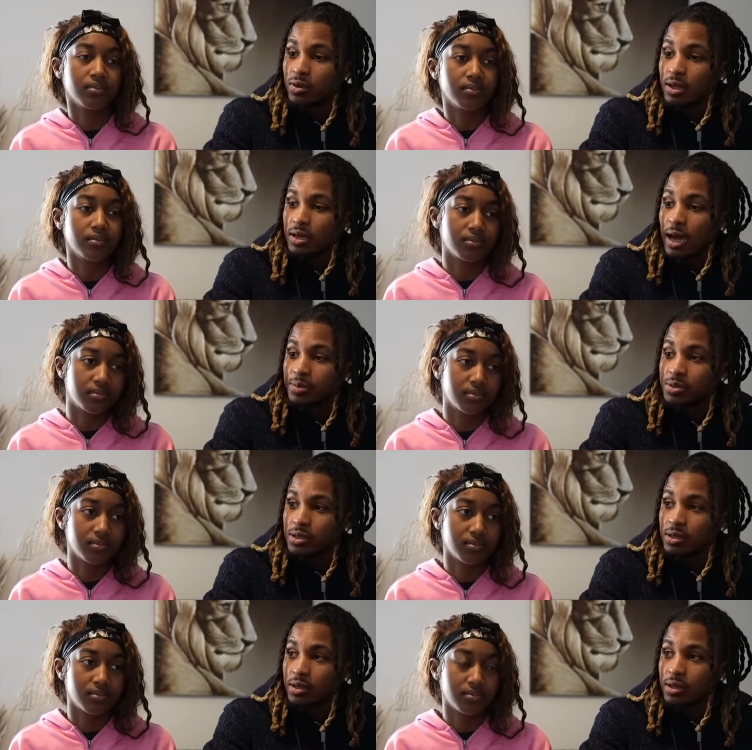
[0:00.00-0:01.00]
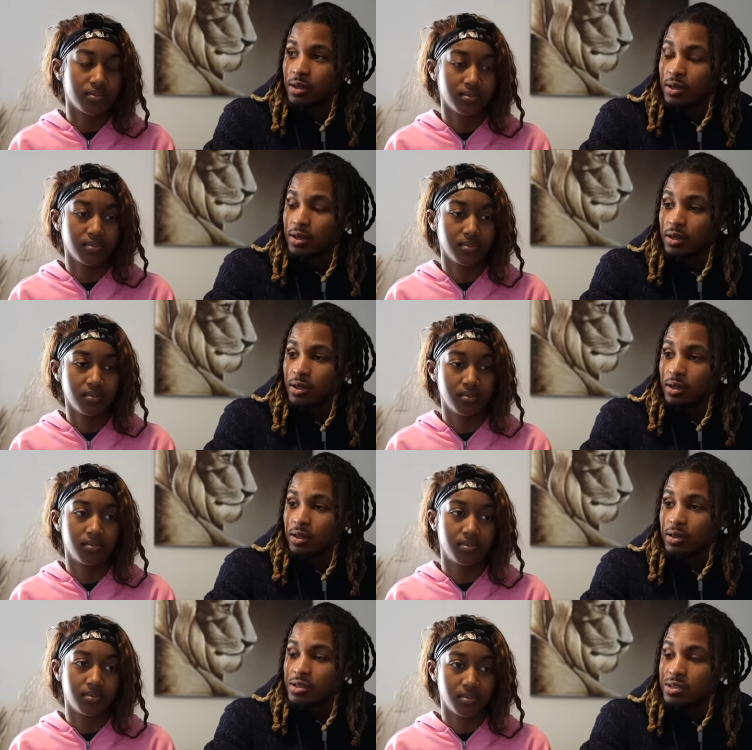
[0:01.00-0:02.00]
Speaker 1: the adoption. Mm-hmm.
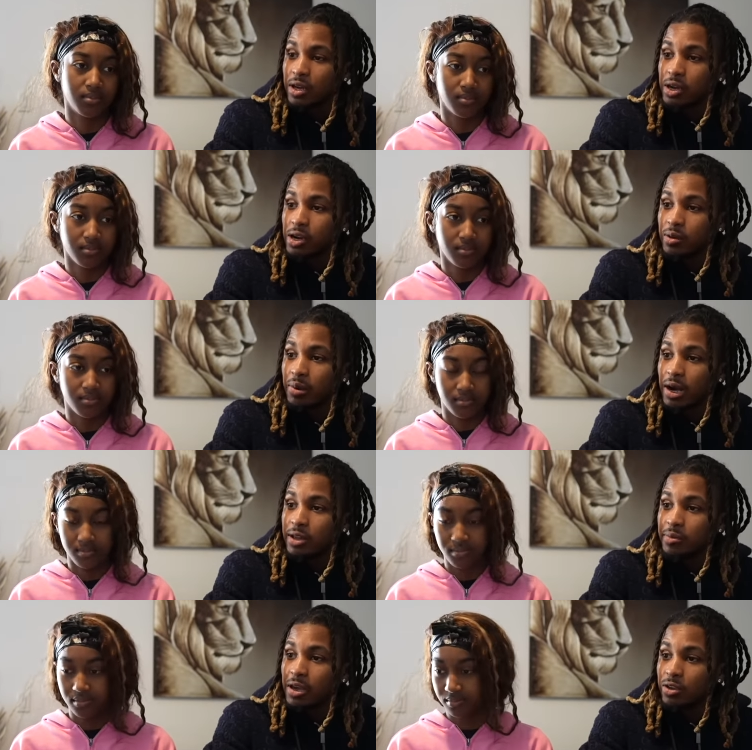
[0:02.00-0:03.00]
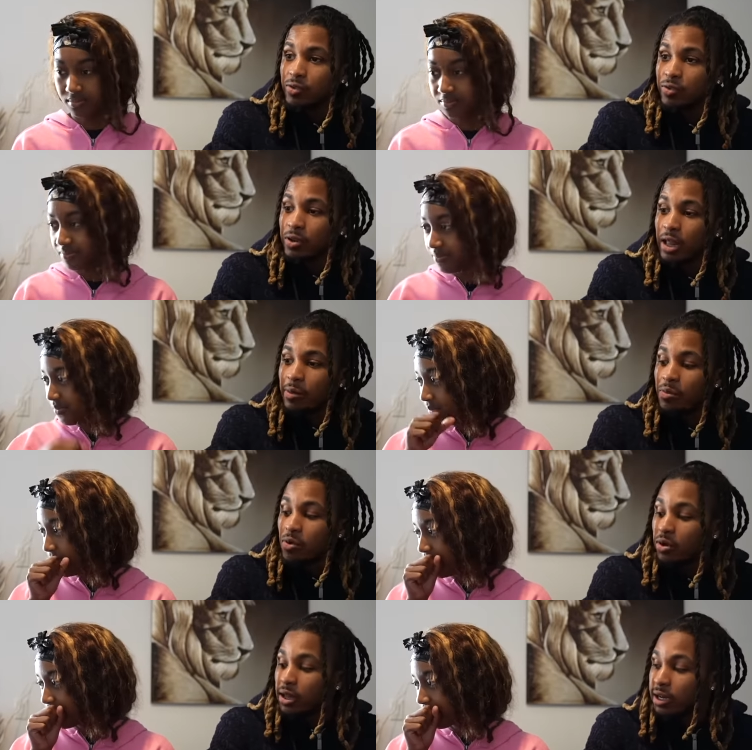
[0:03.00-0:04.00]
The surrogate will probably make you feel like
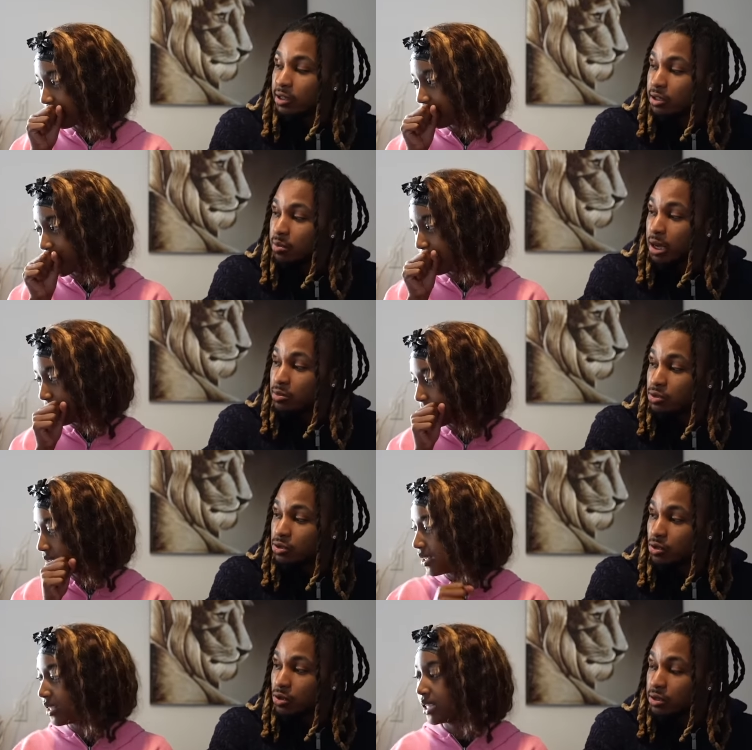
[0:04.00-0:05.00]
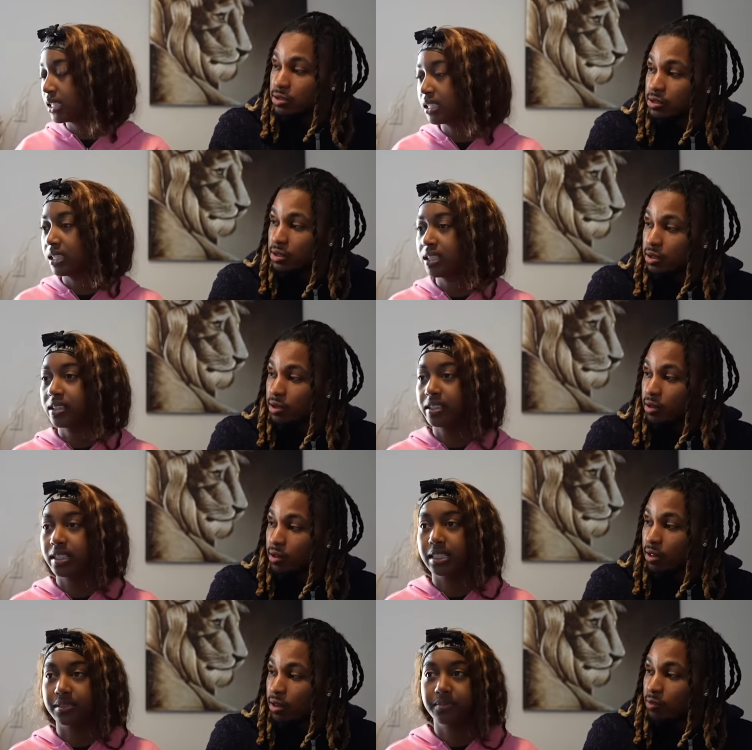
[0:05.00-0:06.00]
more like the baby's yours.
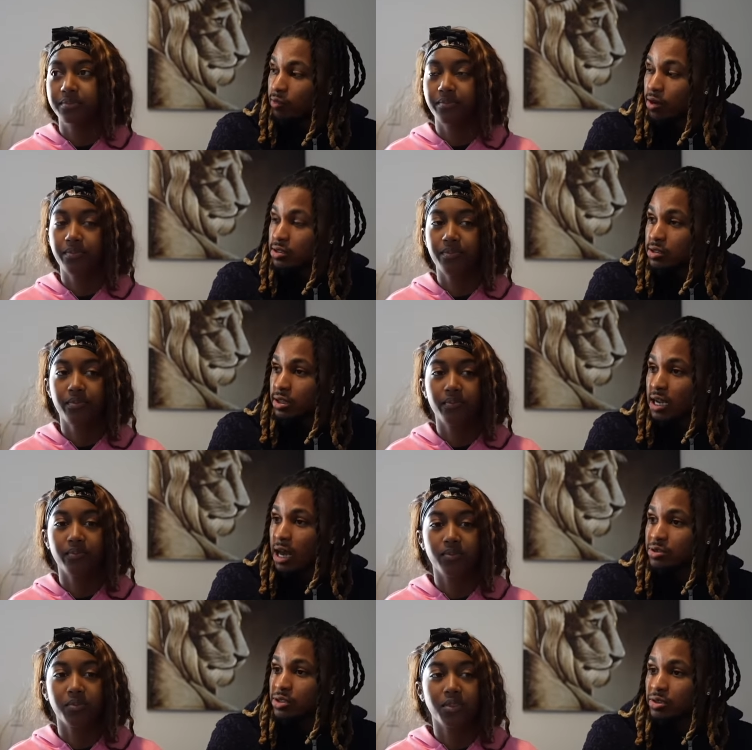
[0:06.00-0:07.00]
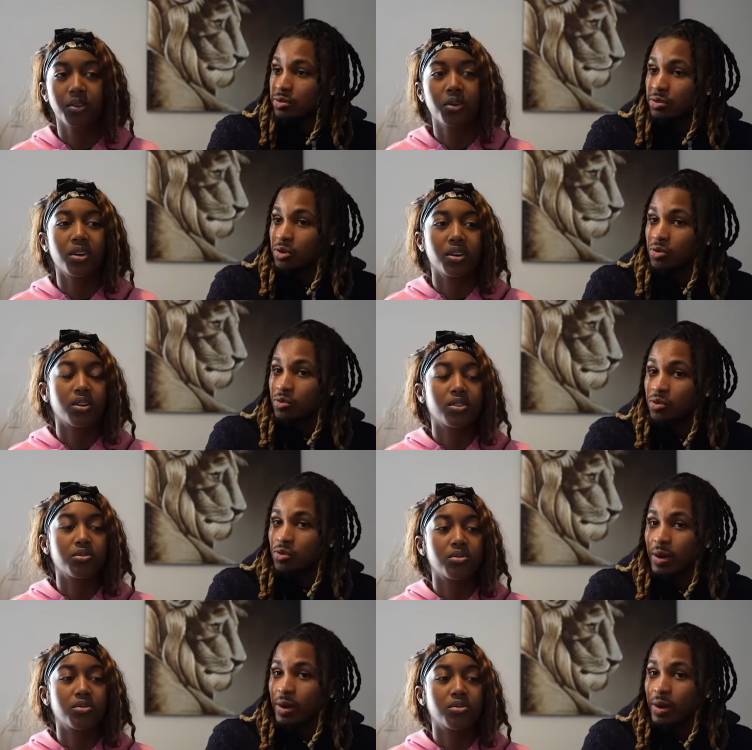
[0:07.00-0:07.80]
Yeah. Versus adoption, you, you